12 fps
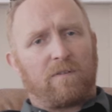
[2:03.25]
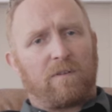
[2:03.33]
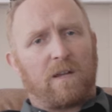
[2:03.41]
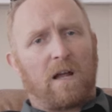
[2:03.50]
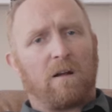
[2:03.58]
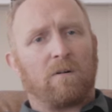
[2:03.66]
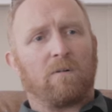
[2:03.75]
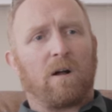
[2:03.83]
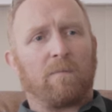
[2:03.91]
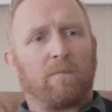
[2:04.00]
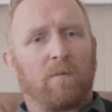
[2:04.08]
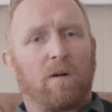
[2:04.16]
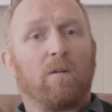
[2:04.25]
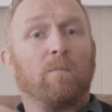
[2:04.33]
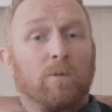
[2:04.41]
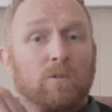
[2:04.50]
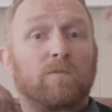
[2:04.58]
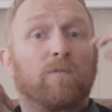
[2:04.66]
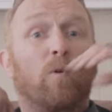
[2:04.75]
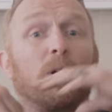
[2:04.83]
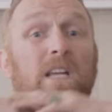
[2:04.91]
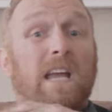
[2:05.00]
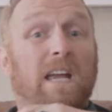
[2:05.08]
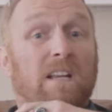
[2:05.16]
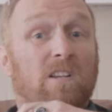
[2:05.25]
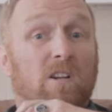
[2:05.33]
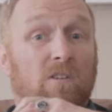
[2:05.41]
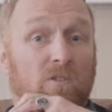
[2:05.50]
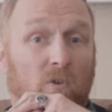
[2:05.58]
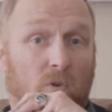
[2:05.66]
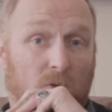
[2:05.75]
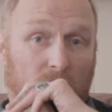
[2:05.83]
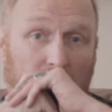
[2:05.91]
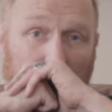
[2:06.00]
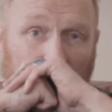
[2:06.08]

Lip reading: Now I'm almost 48 years old.